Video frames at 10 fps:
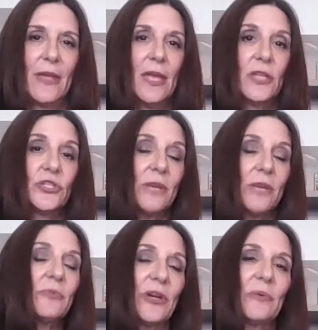Jim
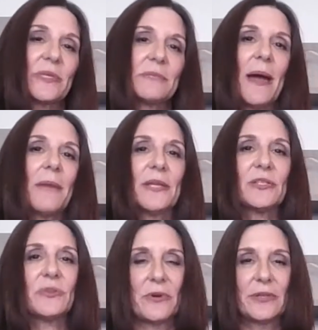Greer was my
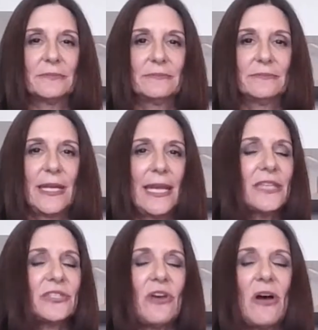mentor. He
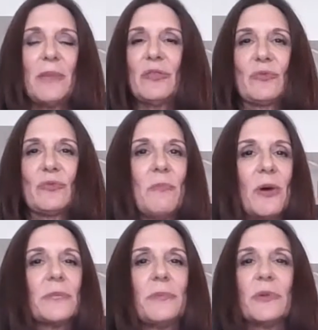saw me through
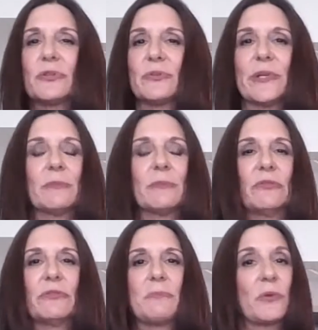multiple career
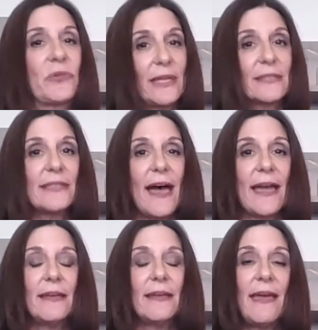moves, both inside
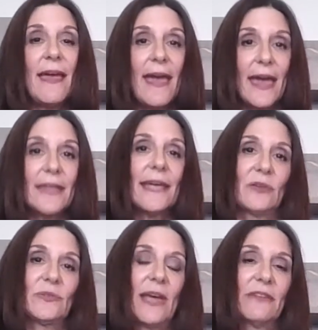and
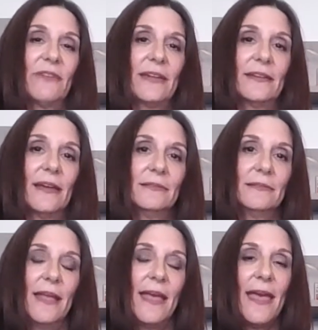outside of Aetna.
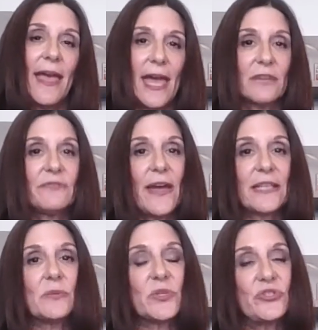And in fact,
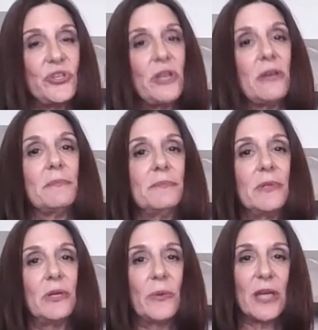it was Jim
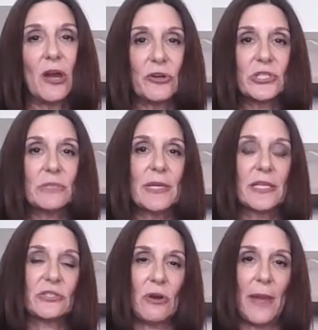who encouraged me to
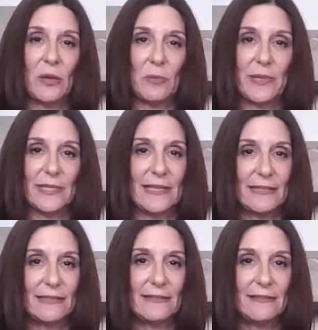start my own
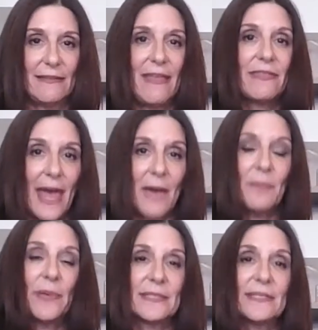business. That
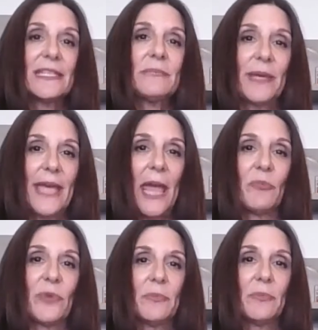business became
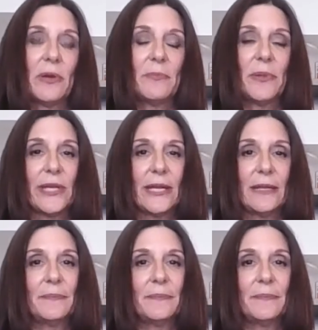Reemployability.